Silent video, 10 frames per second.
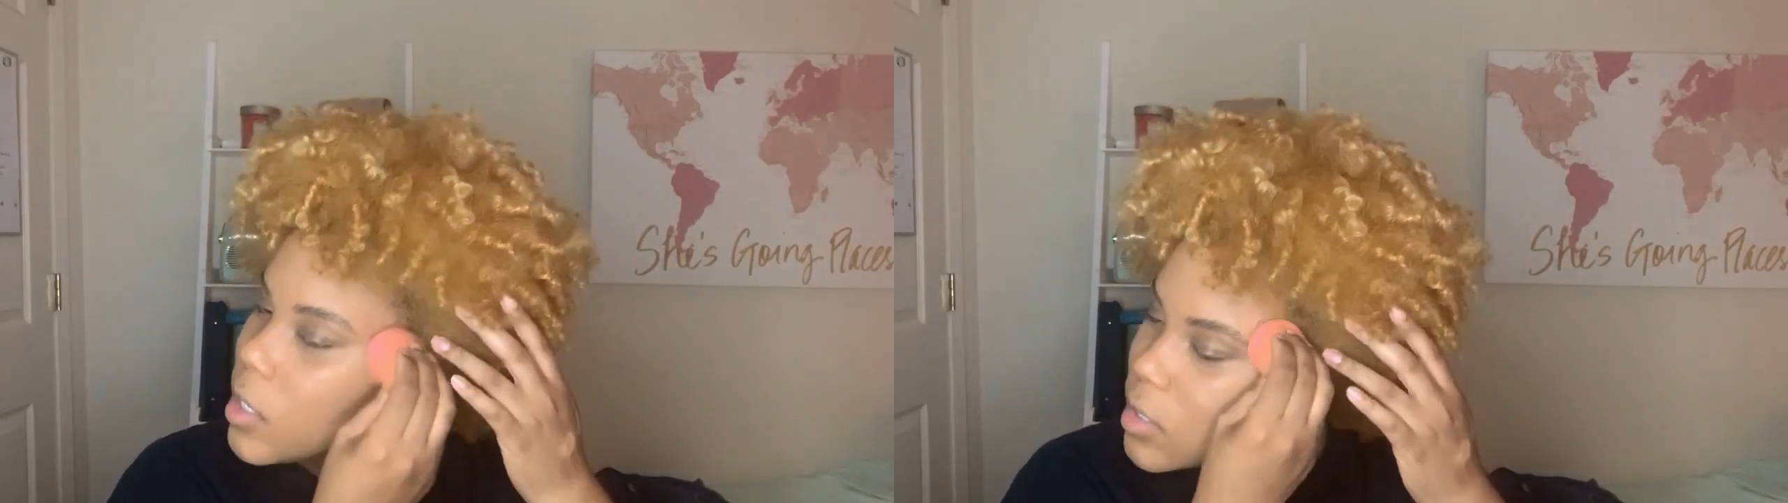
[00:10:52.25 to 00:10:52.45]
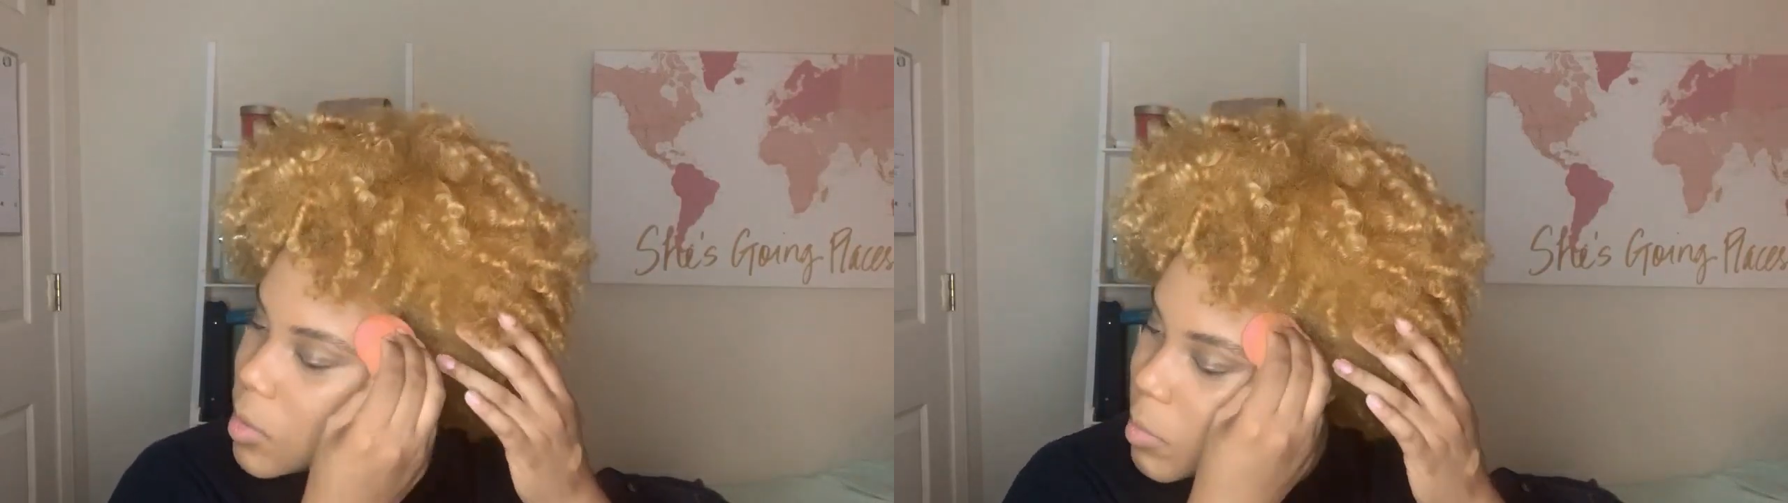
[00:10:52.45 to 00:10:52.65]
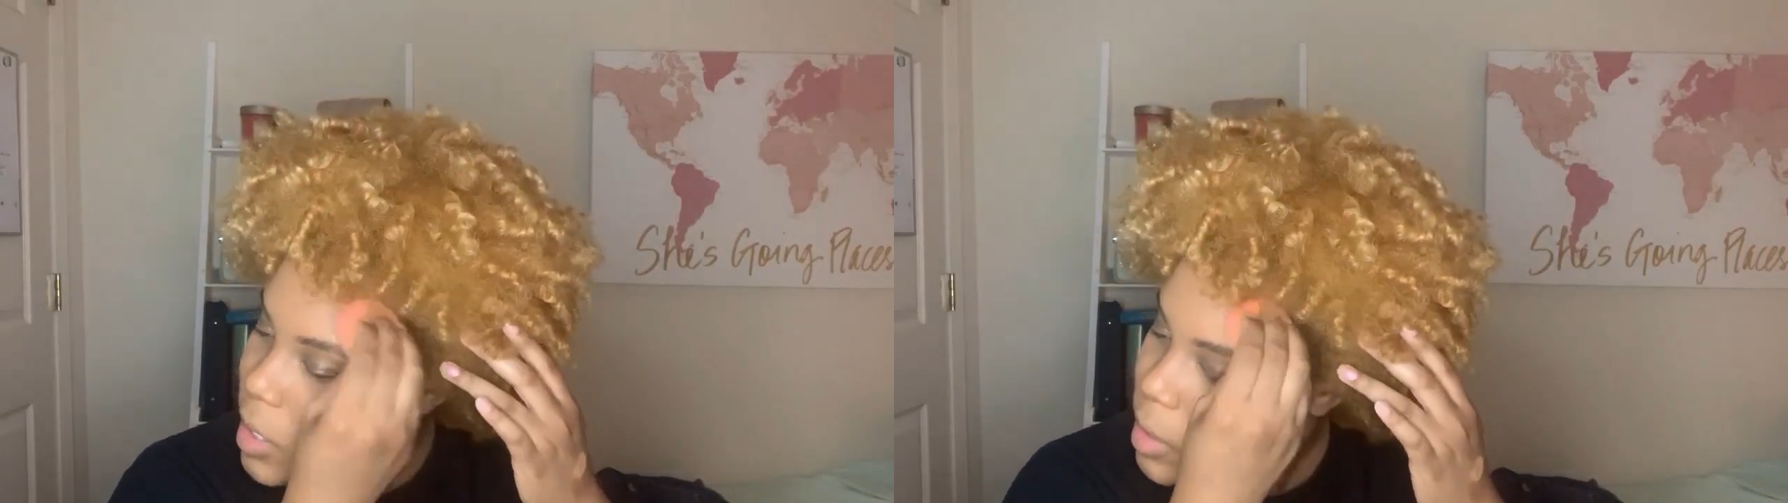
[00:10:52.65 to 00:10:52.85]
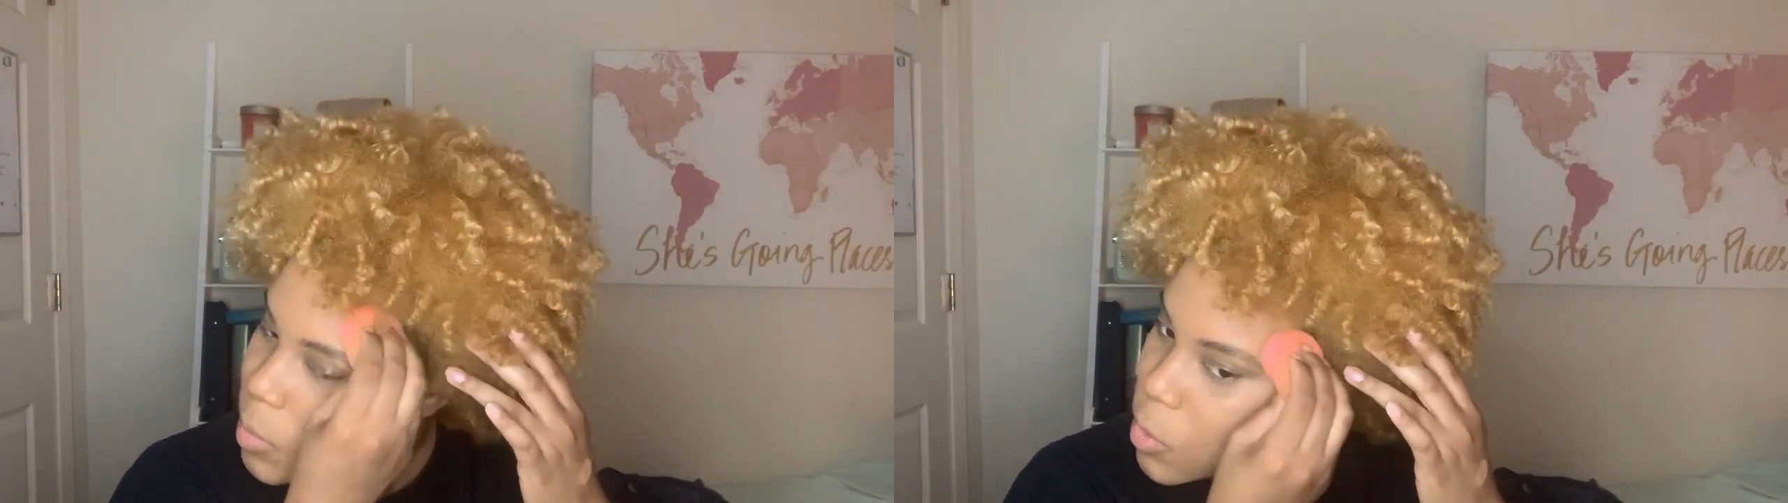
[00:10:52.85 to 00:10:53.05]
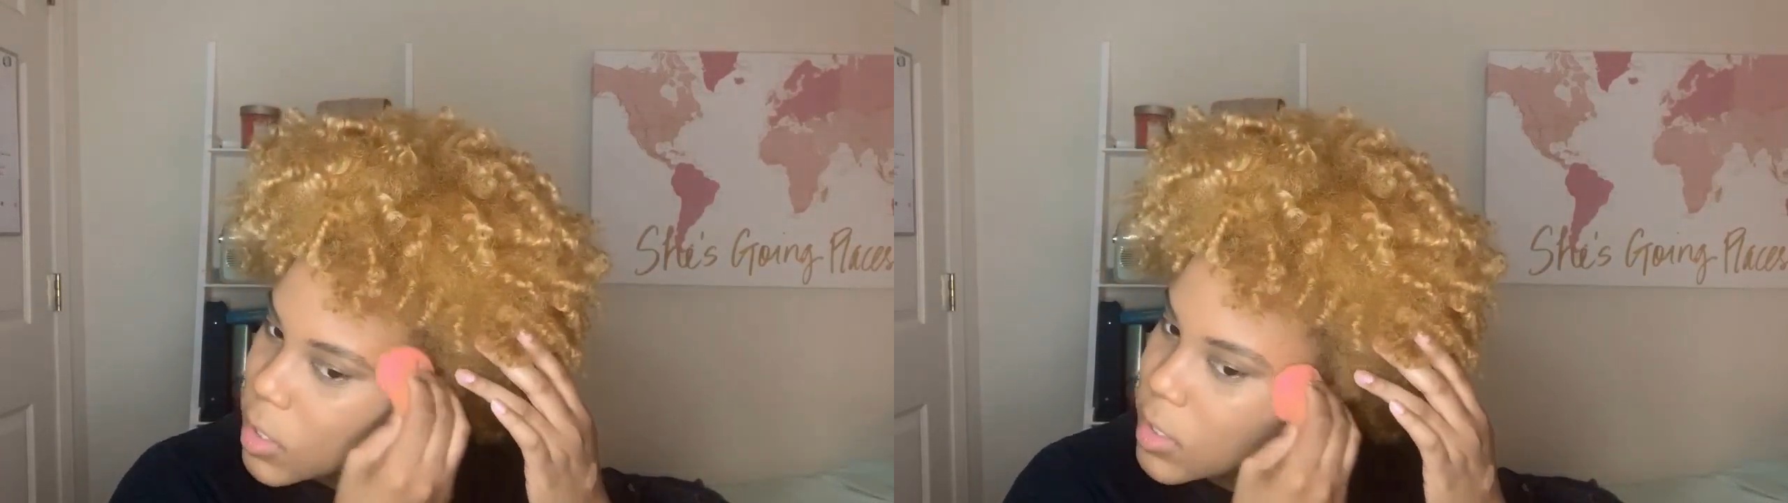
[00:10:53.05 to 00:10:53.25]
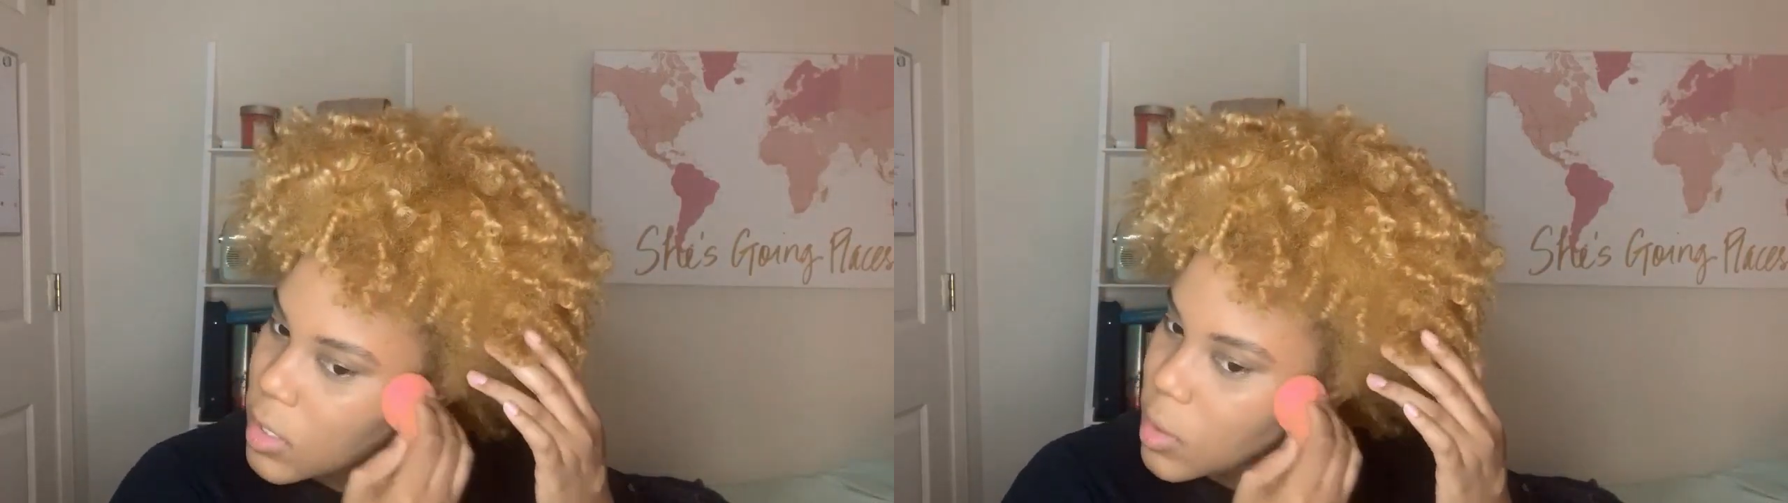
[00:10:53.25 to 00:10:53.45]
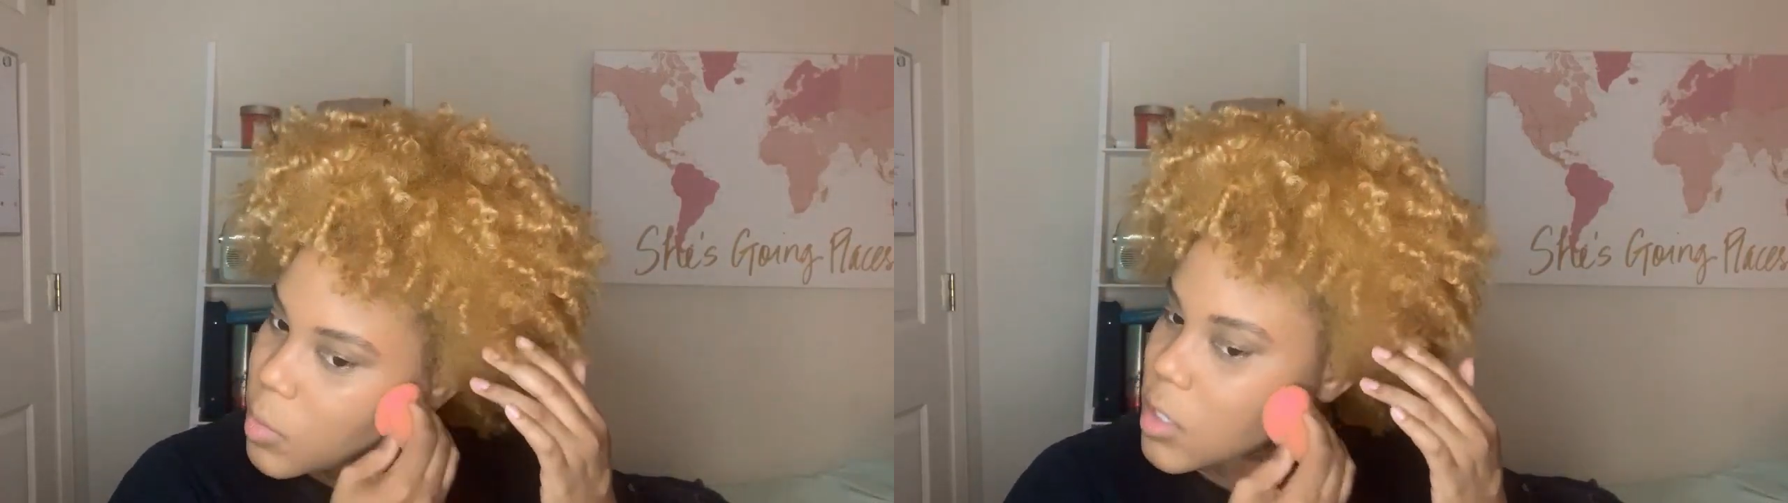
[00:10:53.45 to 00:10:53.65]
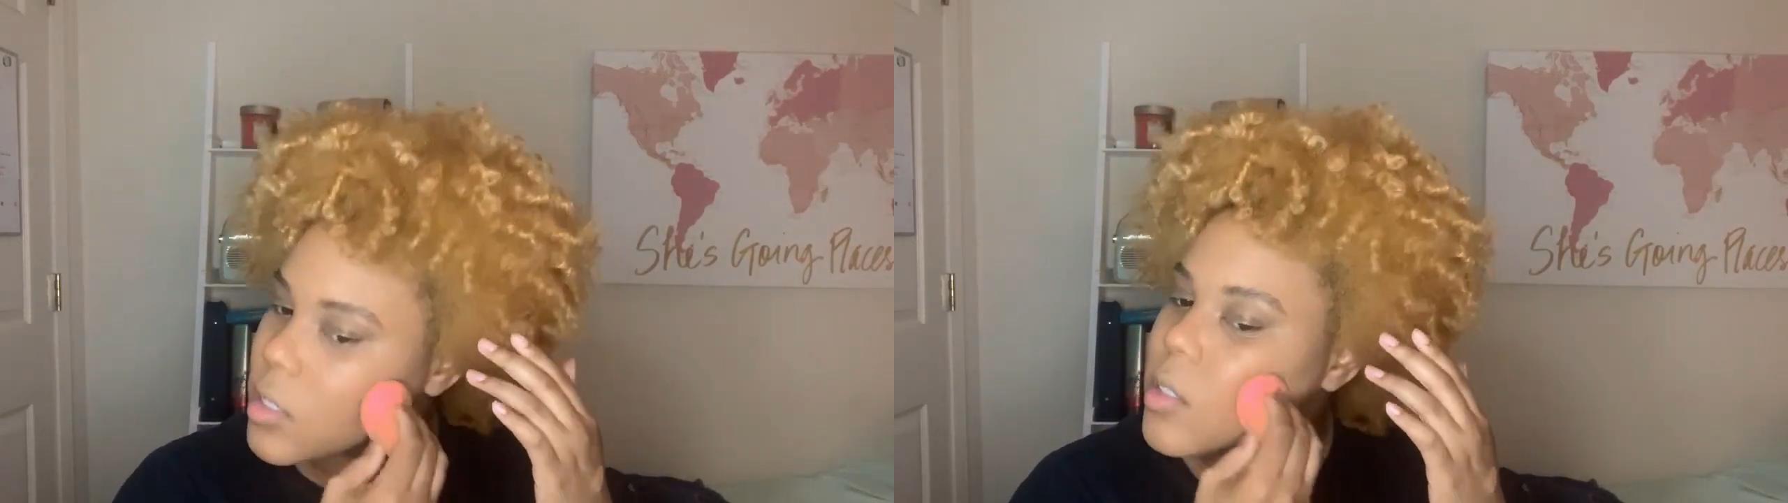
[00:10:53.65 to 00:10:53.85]
to make it more
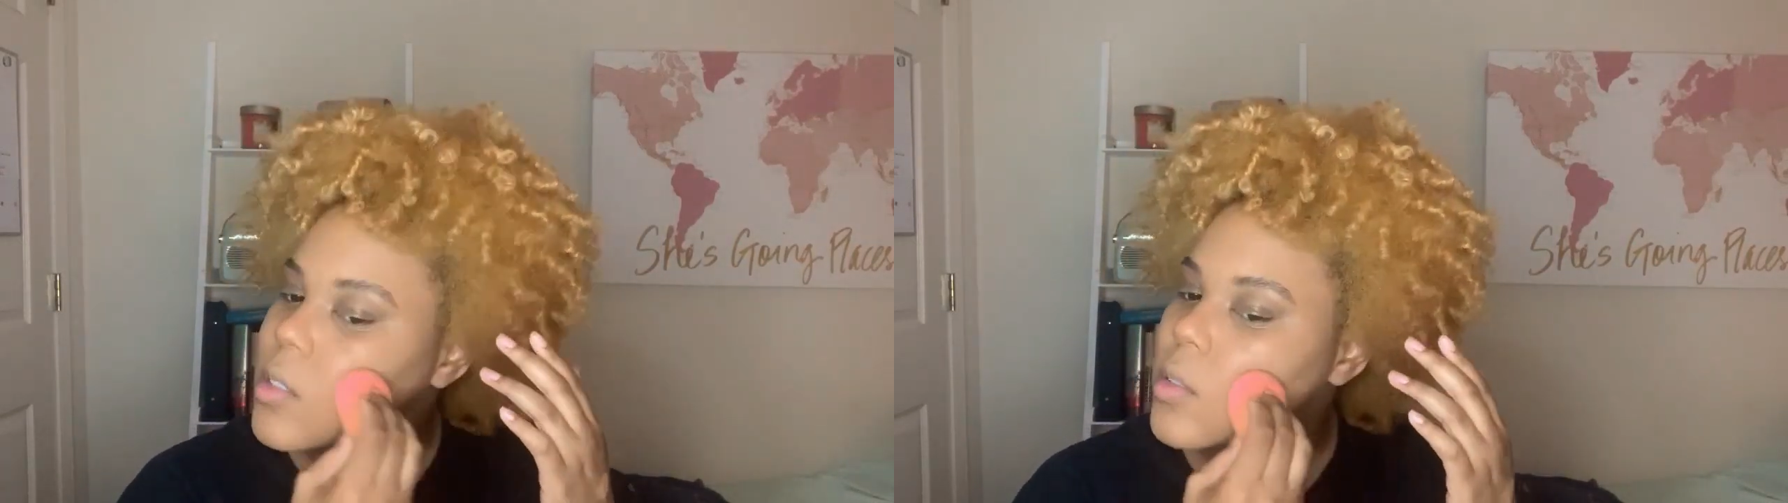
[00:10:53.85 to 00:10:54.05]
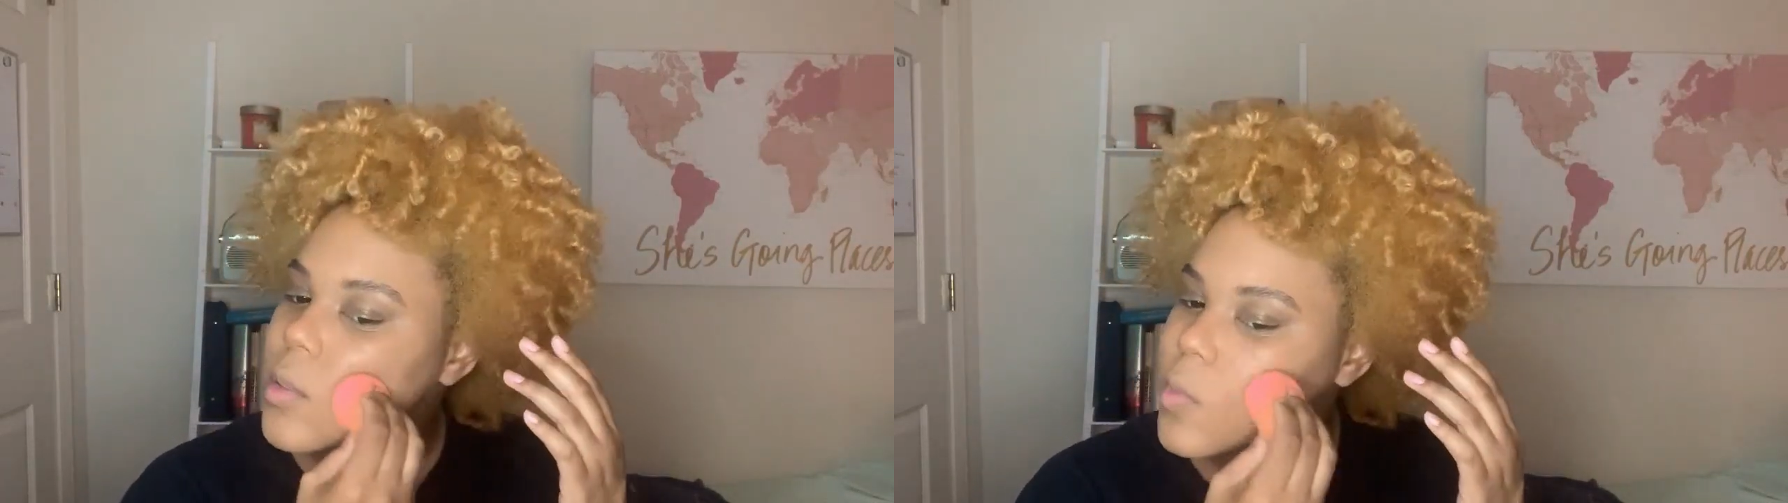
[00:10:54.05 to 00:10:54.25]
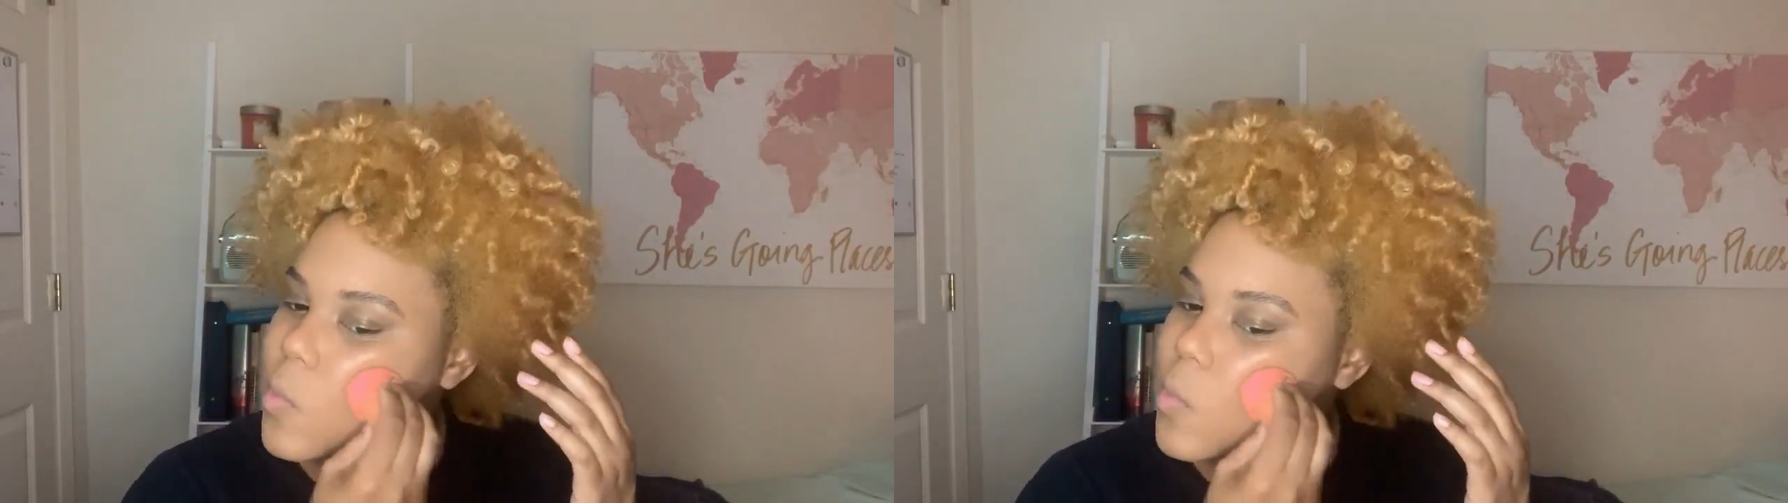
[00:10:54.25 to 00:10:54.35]
seamless.